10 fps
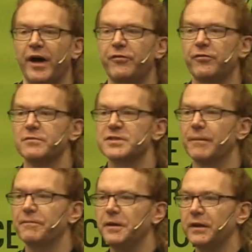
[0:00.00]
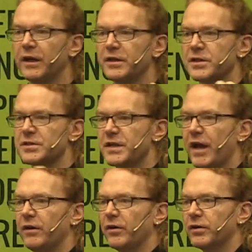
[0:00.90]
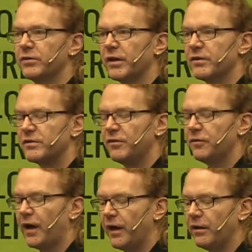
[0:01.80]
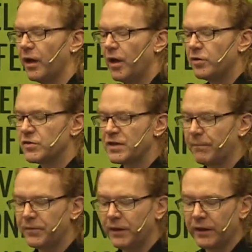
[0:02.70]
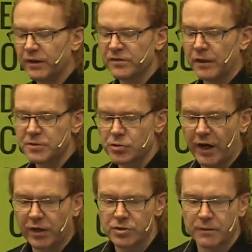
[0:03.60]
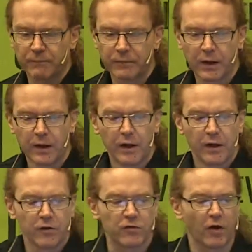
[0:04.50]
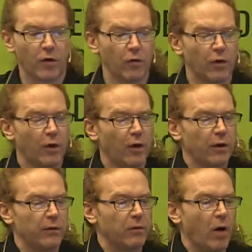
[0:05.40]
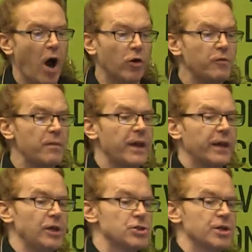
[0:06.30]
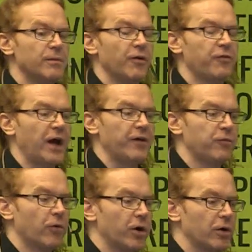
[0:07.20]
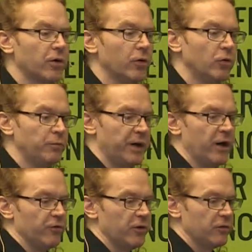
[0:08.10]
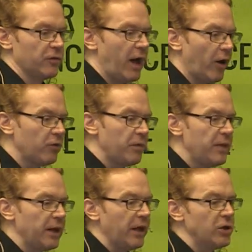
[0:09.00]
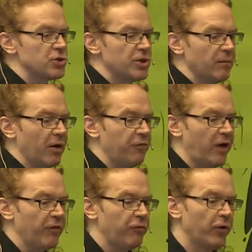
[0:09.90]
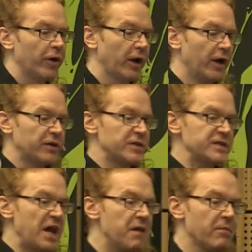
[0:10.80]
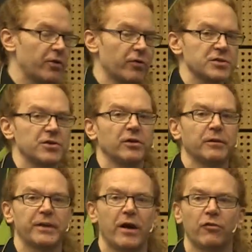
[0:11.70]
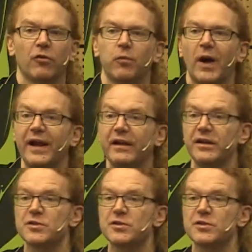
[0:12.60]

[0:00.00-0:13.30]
from something that is a standard that is defined to something that is an abstraction. So how do we make HTML5 work on old browsers? How do we make HTML5 work the same across all the browsers while these